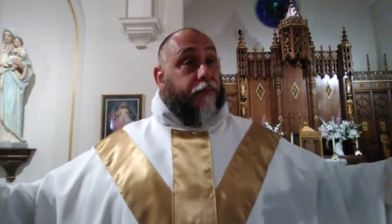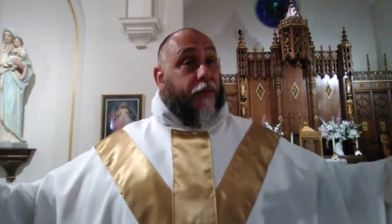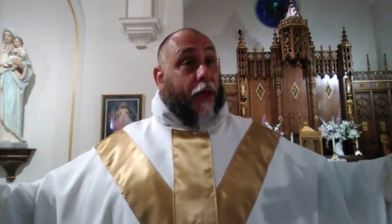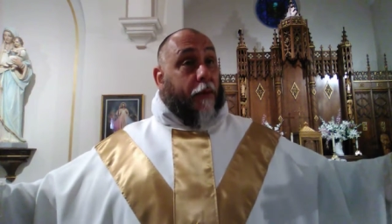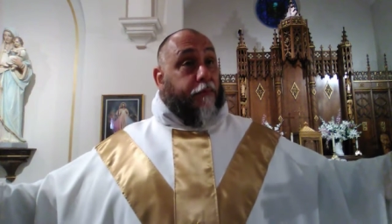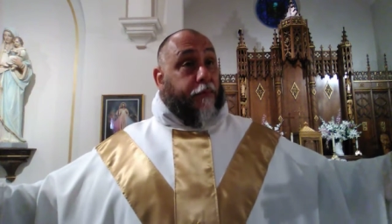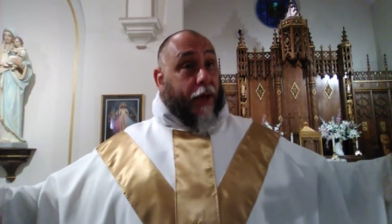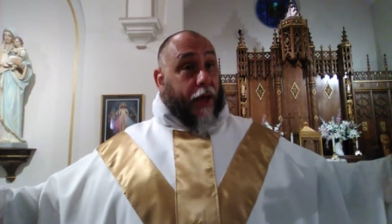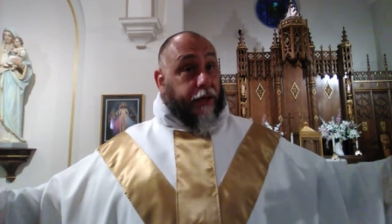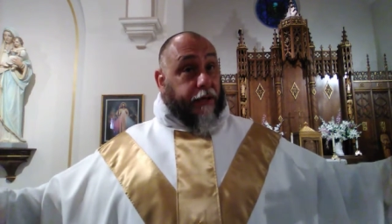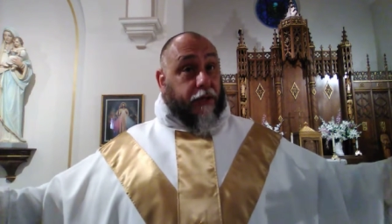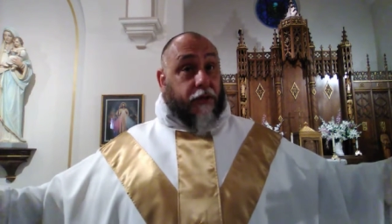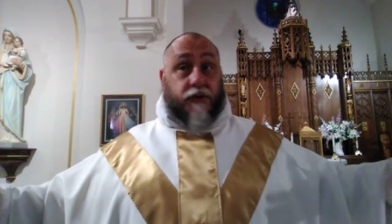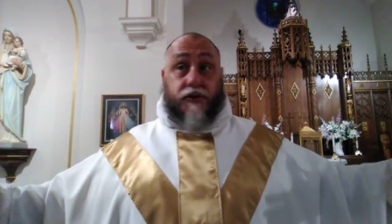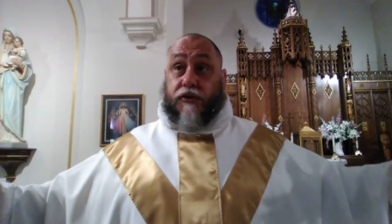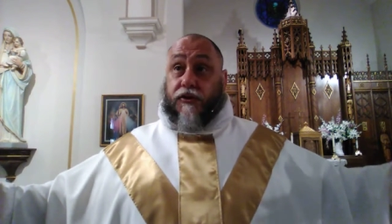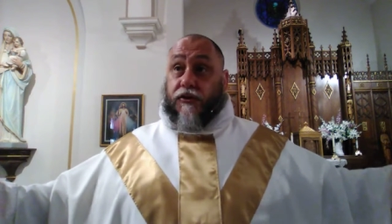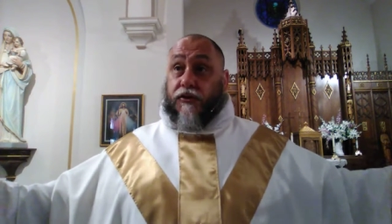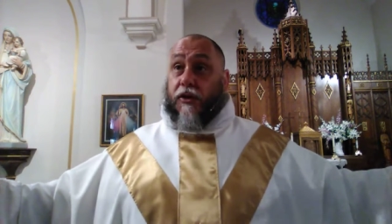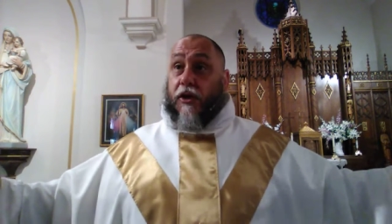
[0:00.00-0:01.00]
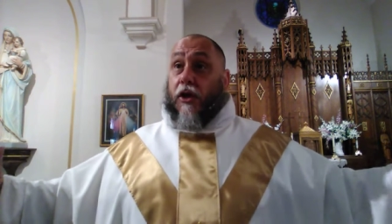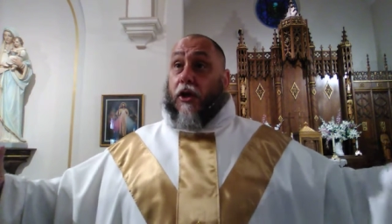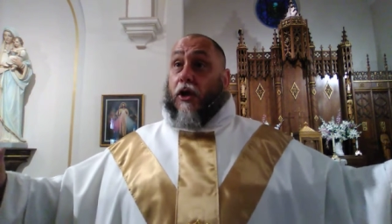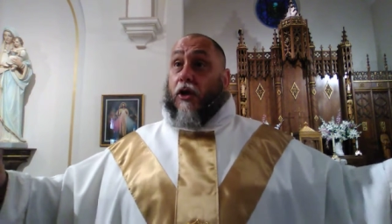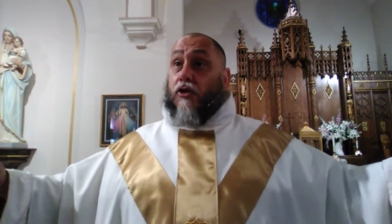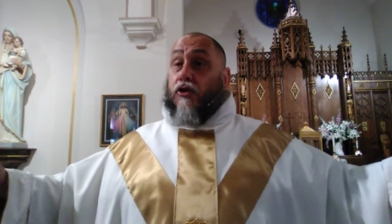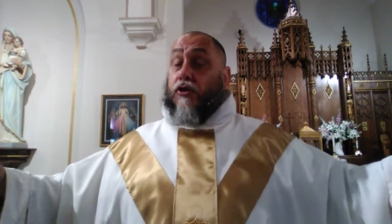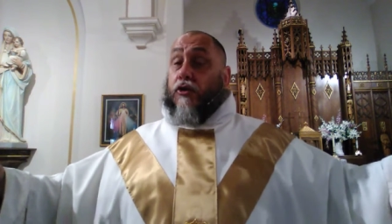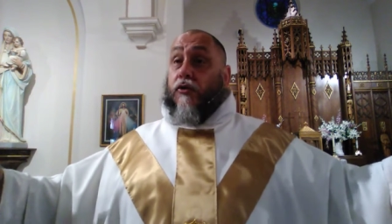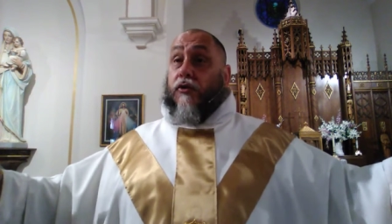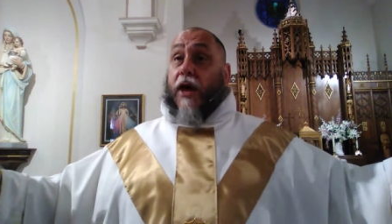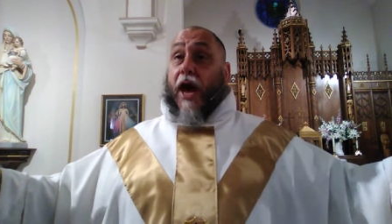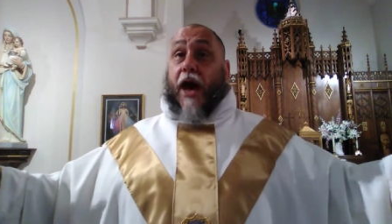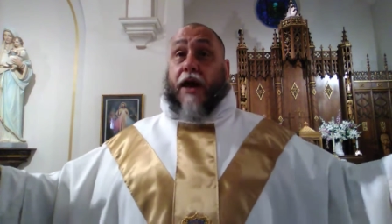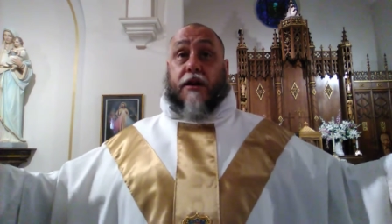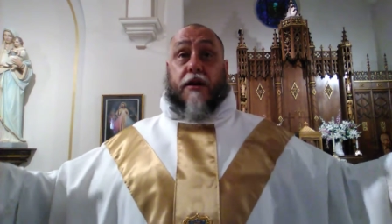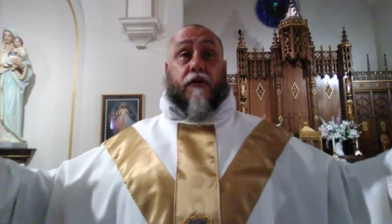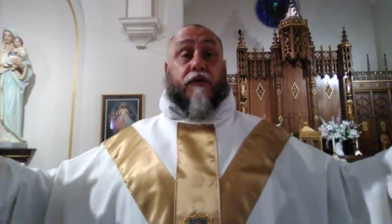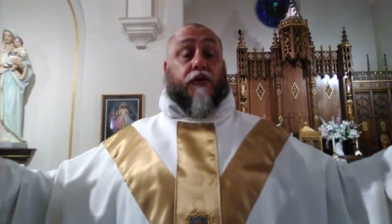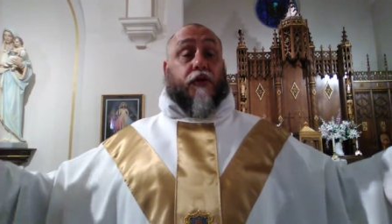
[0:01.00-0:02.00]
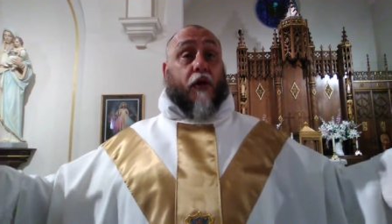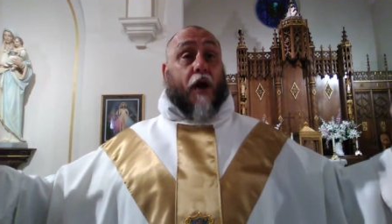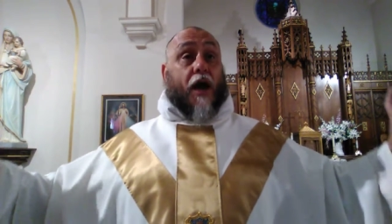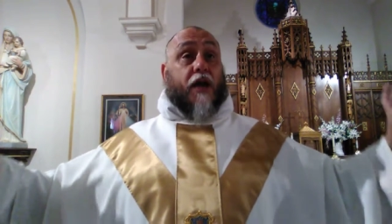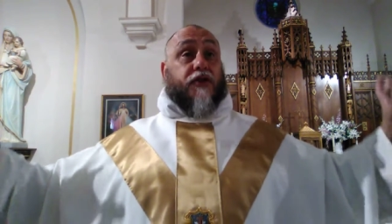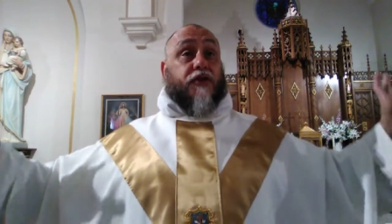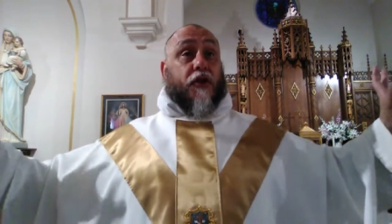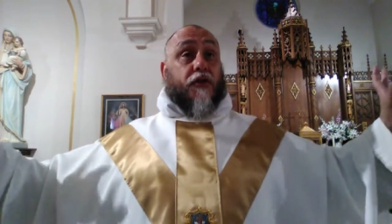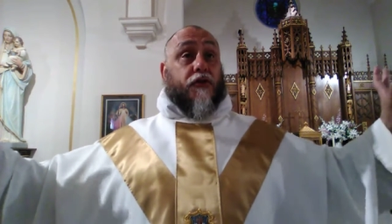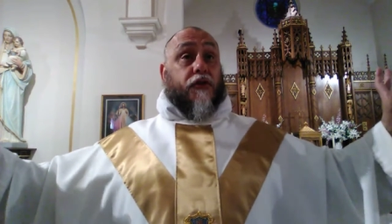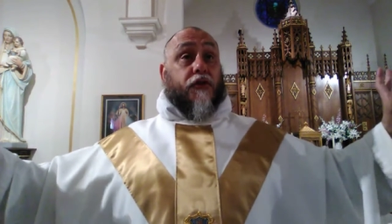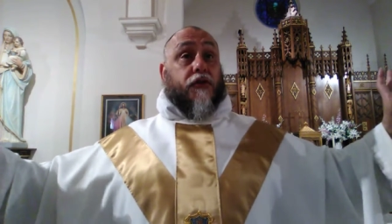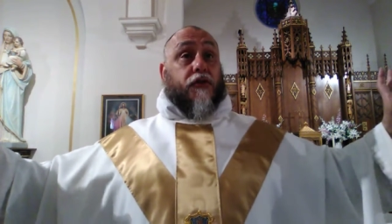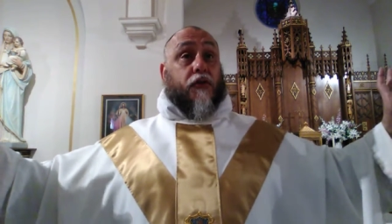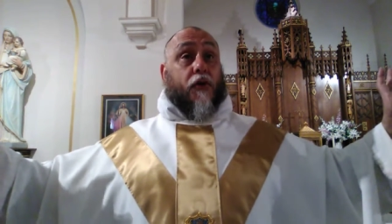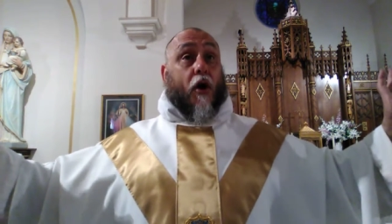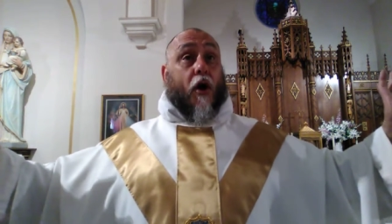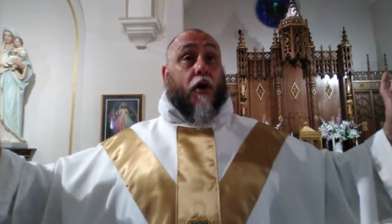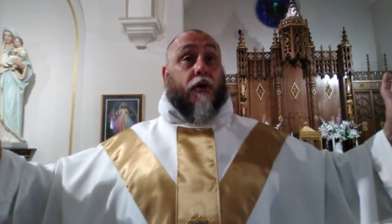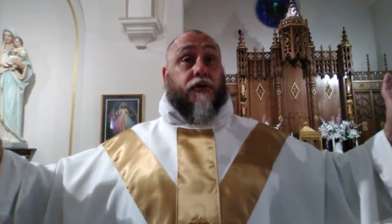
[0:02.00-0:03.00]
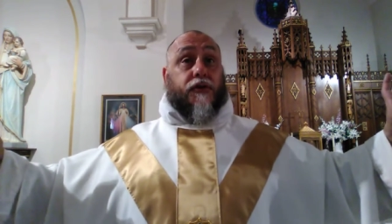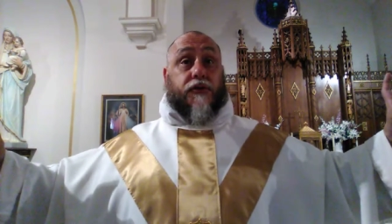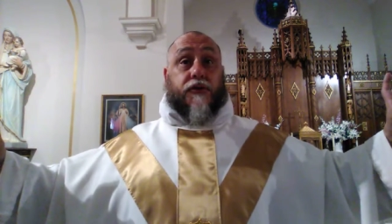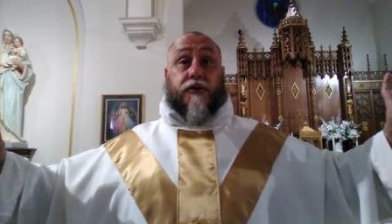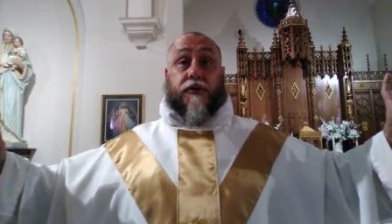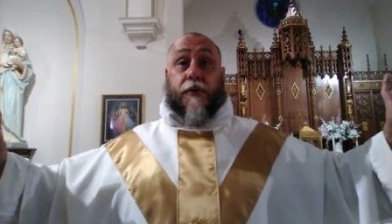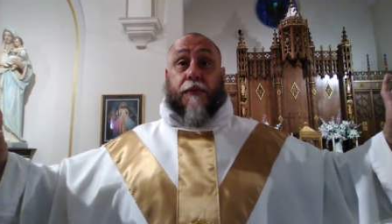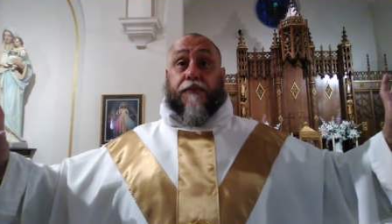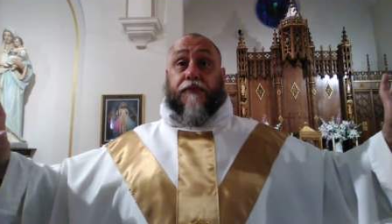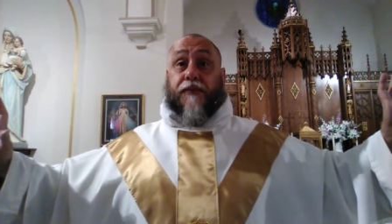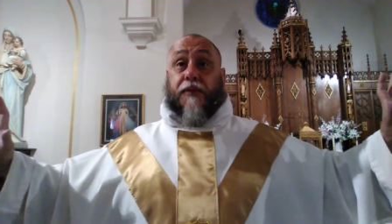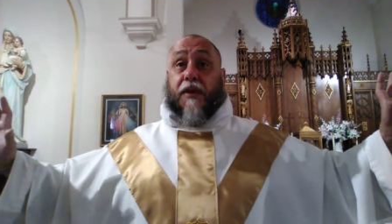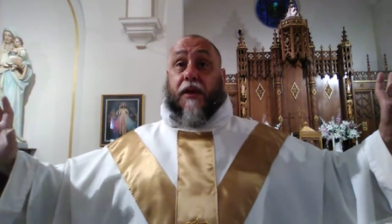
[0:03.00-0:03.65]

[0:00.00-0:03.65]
and penance to that of Christ on the cross,